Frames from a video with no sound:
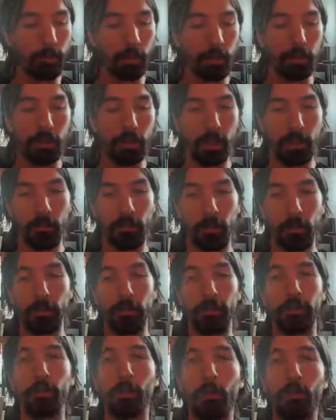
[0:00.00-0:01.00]
yeah, the, the
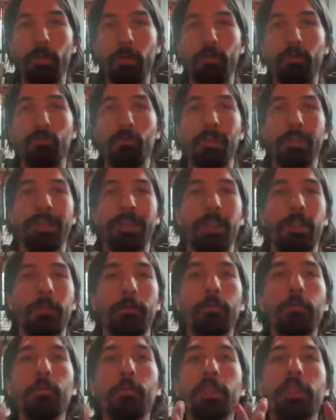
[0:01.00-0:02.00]
histogram was, was kind of
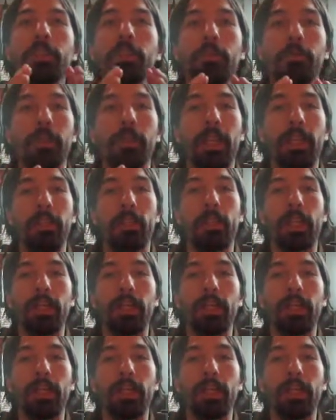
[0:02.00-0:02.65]
squished together